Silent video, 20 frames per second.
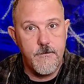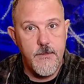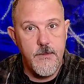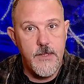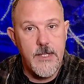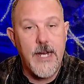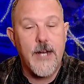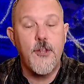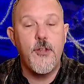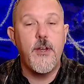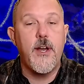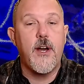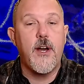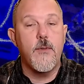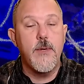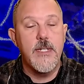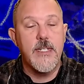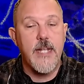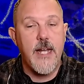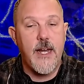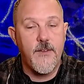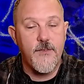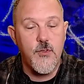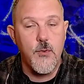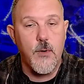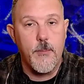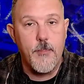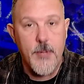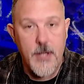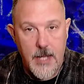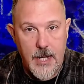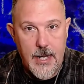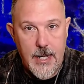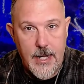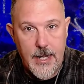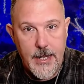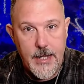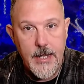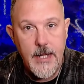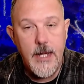Now, you always have to
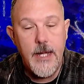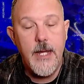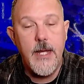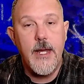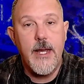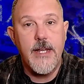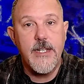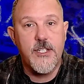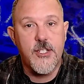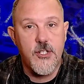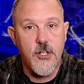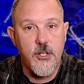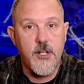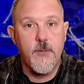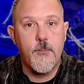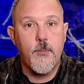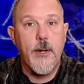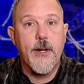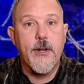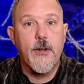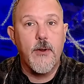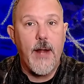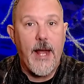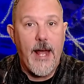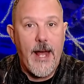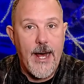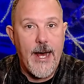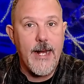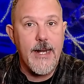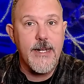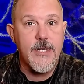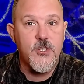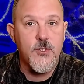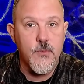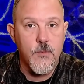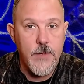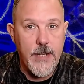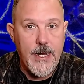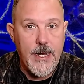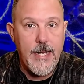apply a circuit breaker at its
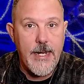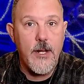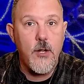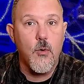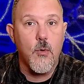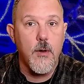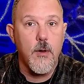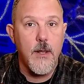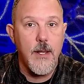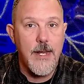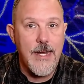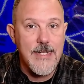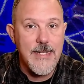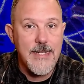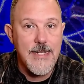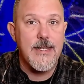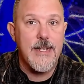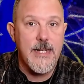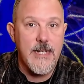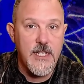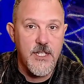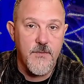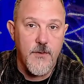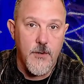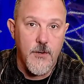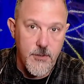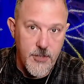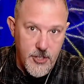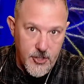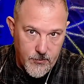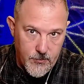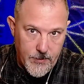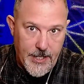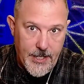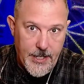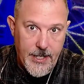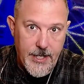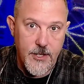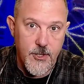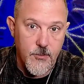rating or less than its voltage
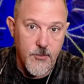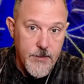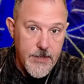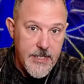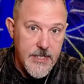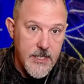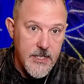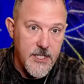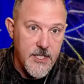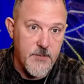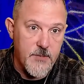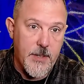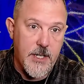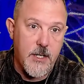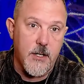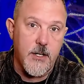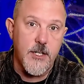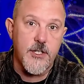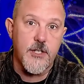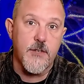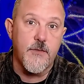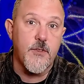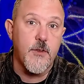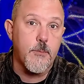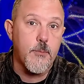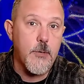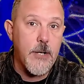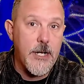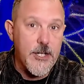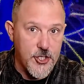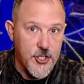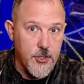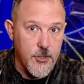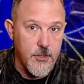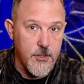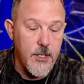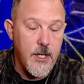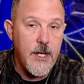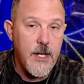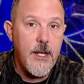rating. And the reason is because of the pressure
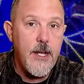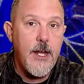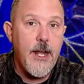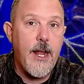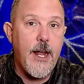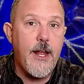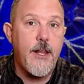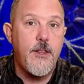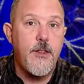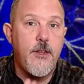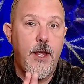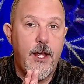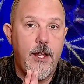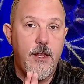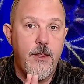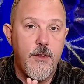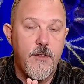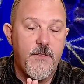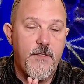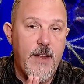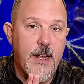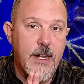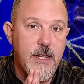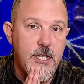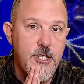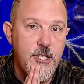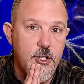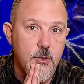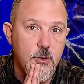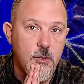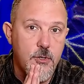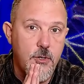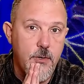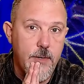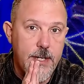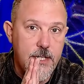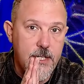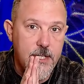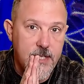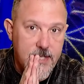and, and the fact that you're
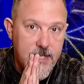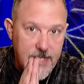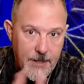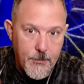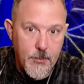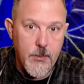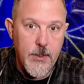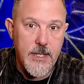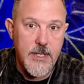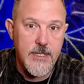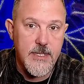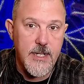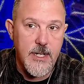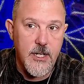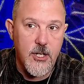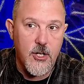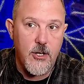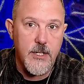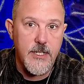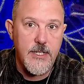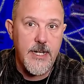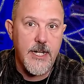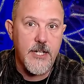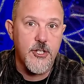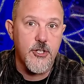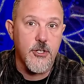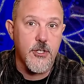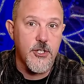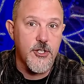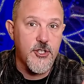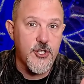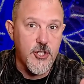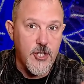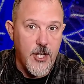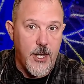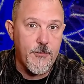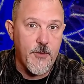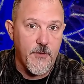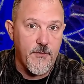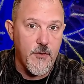going to separate a set of contacts, you're going to
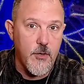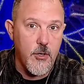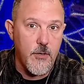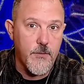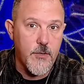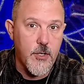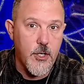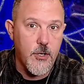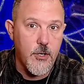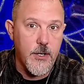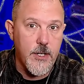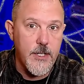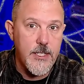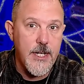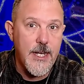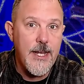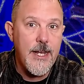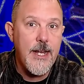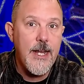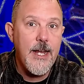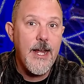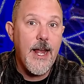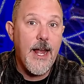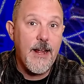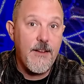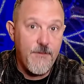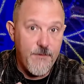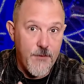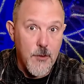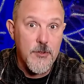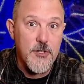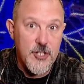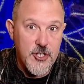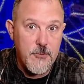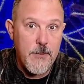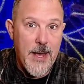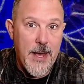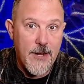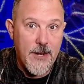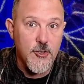stop the flow of current, and voltage
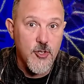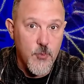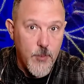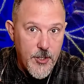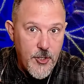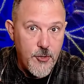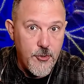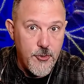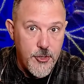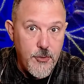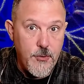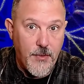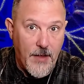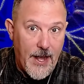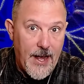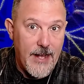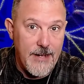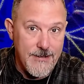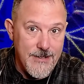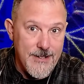matters when you do that.